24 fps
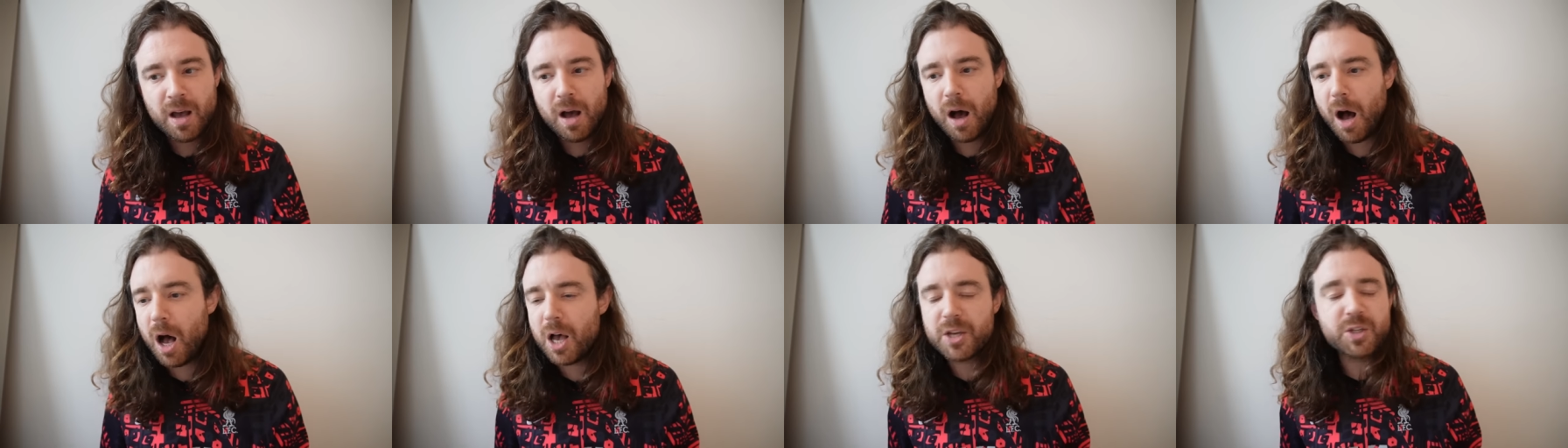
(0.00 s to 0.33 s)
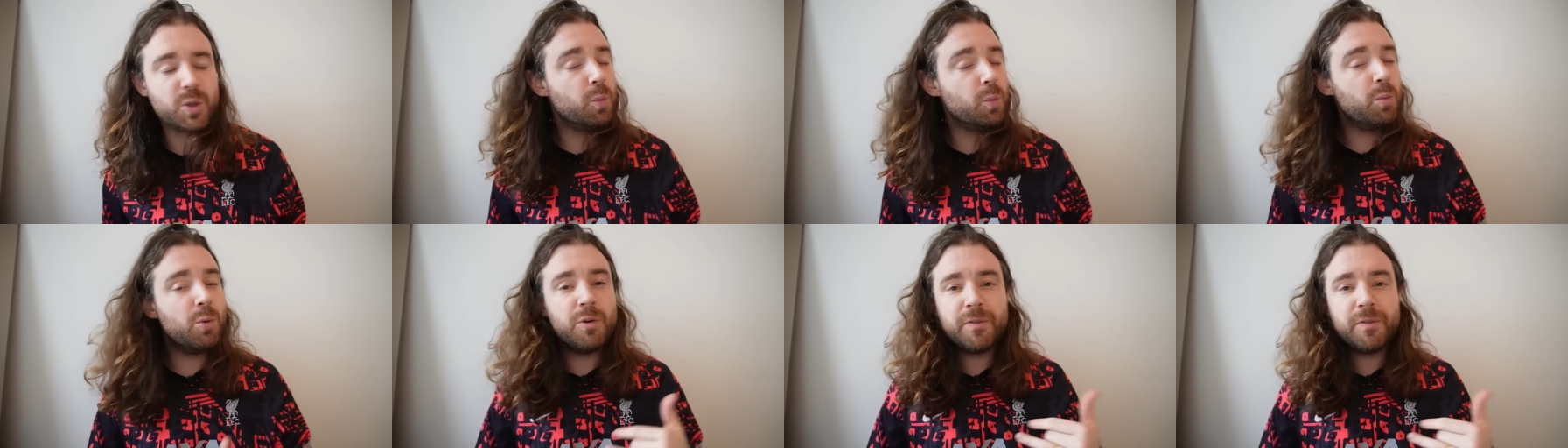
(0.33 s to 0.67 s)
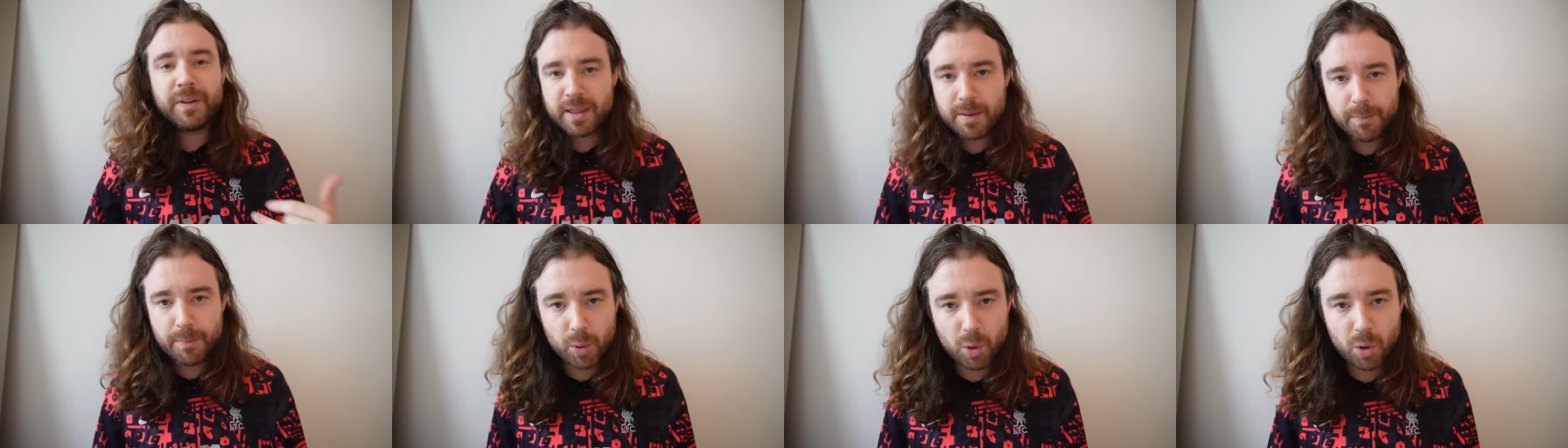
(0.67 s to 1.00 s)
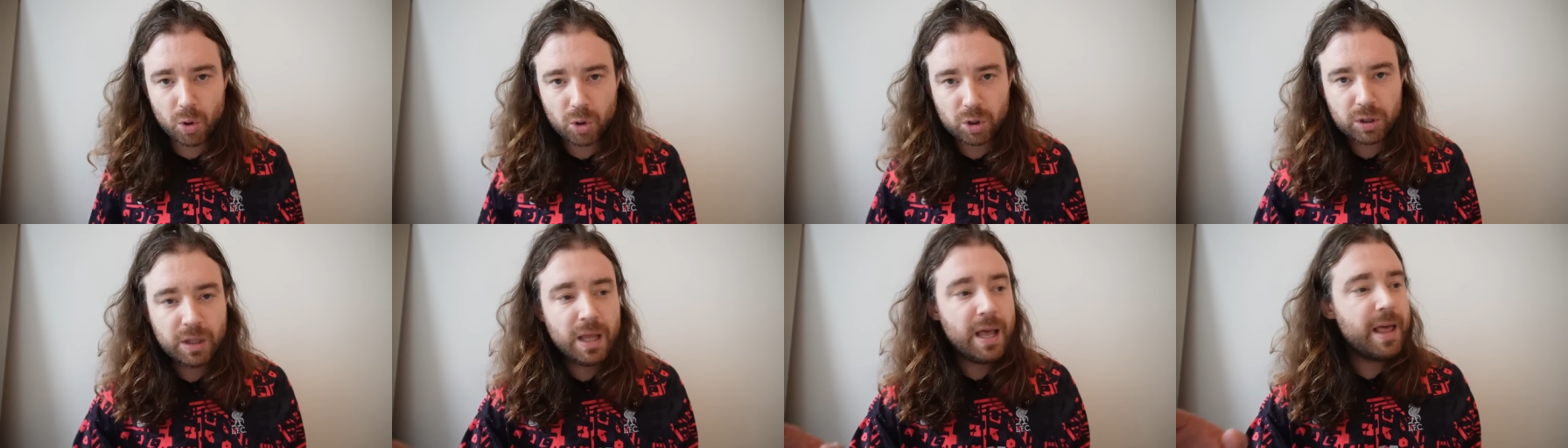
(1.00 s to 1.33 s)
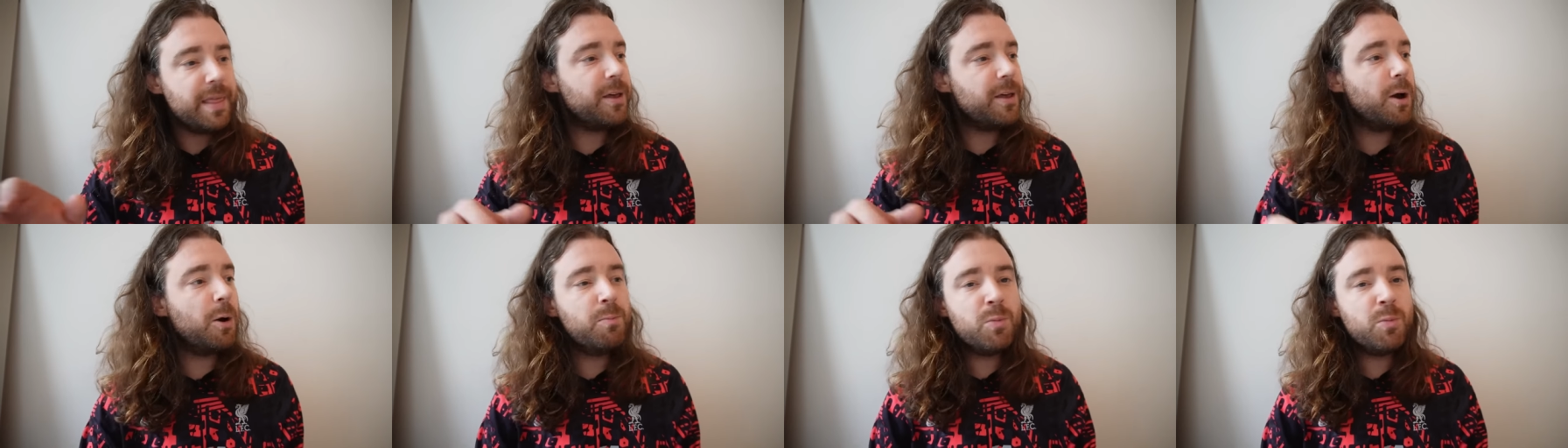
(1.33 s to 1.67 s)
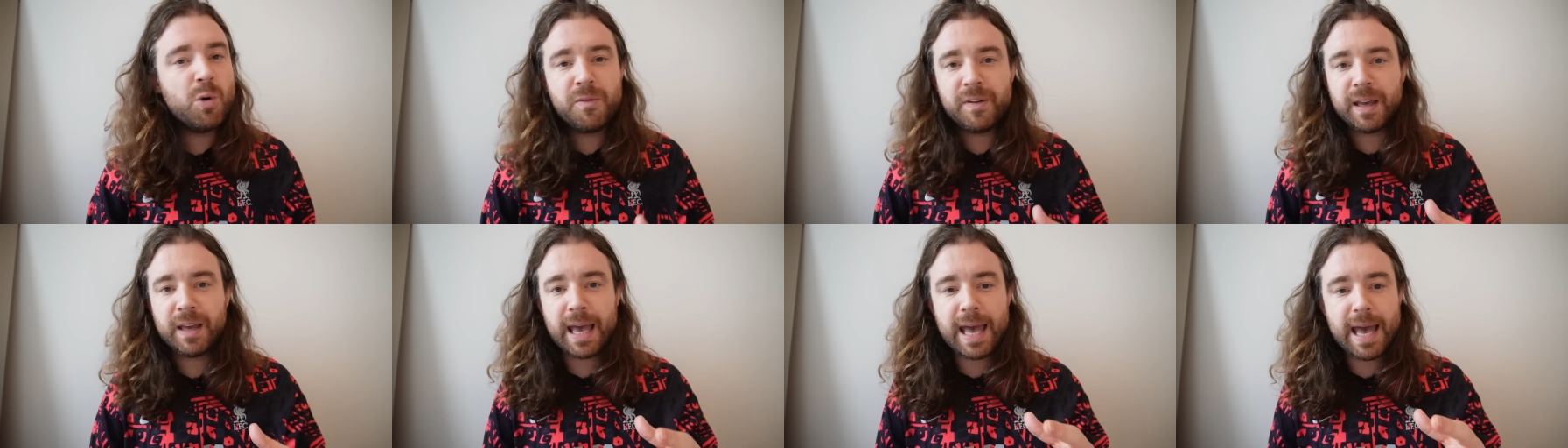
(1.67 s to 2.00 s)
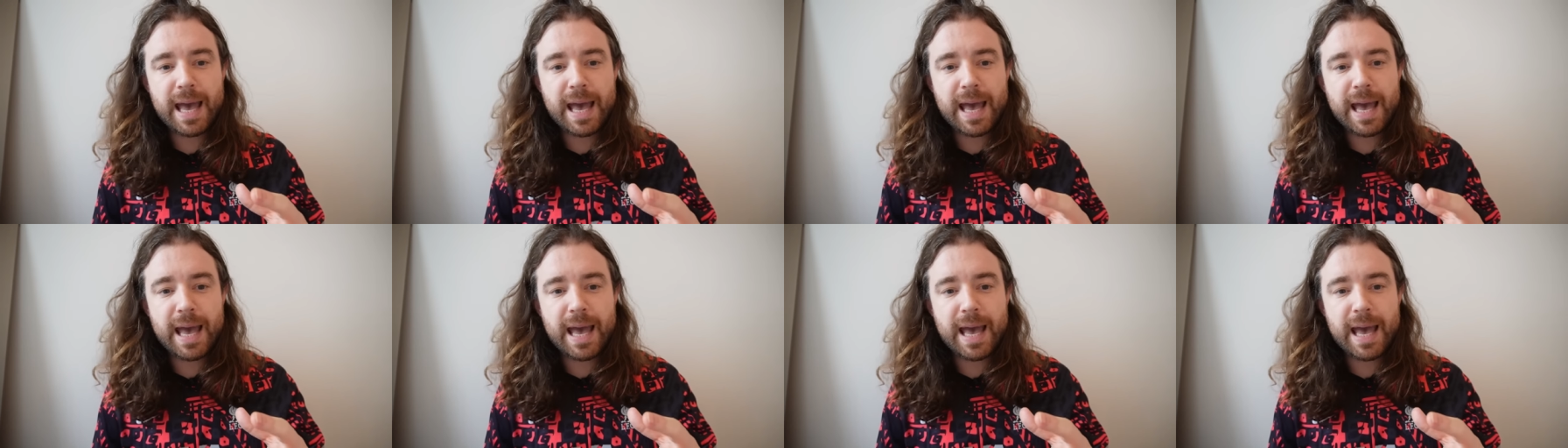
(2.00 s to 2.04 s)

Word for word: Arsenal moving the ball, they were moving